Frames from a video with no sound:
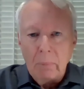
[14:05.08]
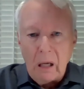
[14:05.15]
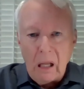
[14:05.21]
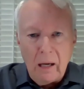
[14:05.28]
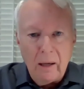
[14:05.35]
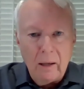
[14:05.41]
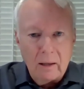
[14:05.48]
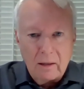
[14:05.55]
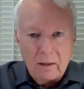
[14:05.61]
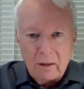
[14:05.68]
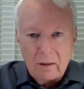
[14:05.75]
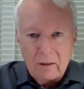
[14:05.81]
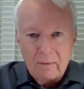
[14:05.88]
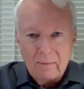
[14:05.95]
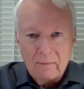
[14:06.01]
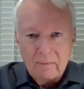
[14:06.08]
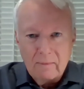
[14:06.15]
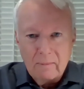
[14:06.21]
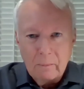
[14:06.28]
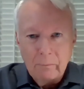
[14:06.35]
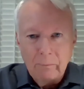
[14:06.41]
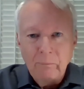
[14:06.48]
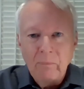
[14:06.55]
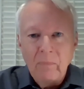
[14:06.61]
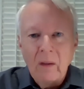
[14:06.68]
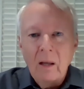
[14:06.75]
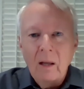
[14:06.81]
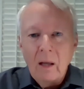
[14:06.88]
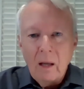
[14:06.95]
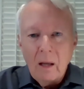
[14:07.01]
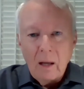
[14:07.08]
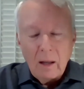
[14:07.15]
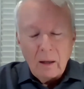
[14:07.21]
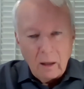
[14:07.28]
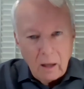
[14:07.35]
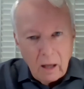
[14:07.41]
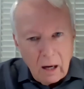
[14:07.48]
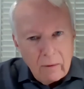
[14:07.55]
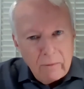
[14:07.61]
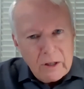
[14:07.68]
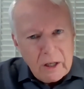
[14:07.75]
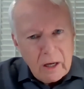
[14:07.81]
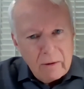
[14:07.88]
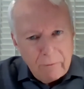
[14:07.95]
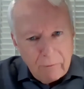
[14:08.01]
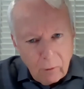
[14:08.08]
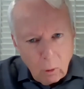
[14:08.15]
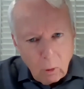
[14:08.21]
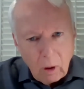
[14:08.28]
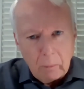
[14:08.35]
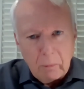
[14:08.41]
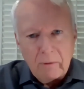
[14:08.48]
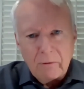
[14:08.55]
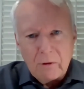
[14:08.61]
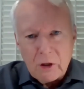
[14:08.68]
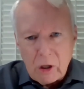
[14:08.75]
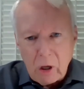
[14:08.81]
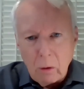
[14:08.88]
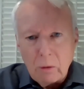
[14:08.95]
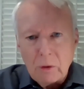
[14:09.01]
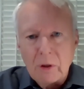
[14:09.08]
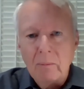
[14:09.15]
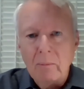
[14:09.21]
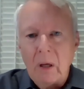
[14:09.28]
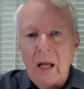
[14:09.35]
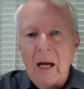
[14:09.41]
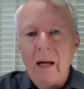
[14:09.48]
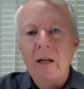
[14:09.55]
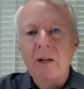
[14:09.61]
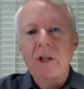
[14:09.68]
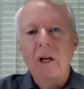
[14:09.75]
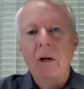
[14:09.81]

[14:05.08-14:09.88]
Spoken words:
blindness. Love is a form of chosen blindness.